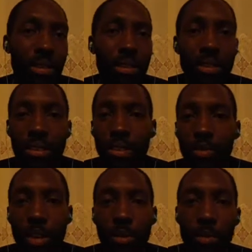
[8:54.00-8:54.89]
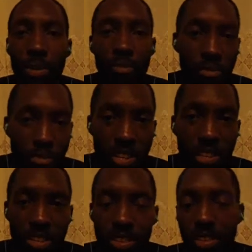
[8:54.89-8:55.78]
when I'm a bit freer
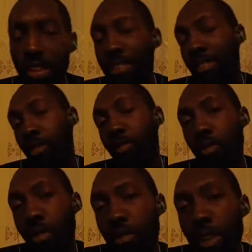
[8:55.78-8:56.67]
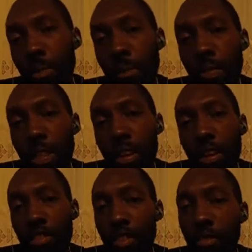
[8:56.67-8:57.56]
and so forth. So the
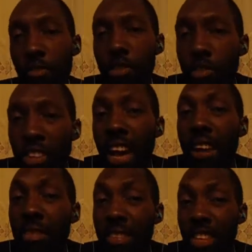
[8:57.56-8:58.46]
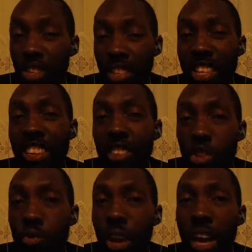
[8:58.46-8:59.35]
first conversation, the initial
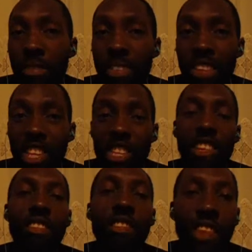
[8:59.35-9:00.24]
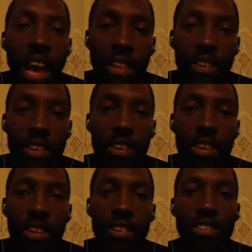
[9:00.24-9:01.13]
conversation is not
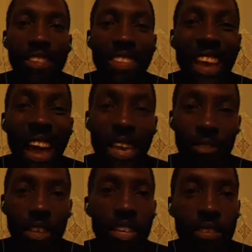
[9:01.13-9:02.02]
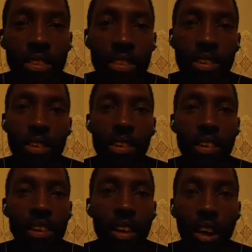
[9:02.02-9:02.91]
to dive into a
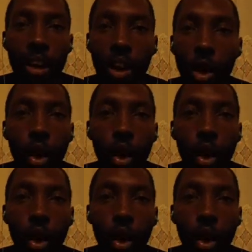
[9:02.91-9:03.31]
whole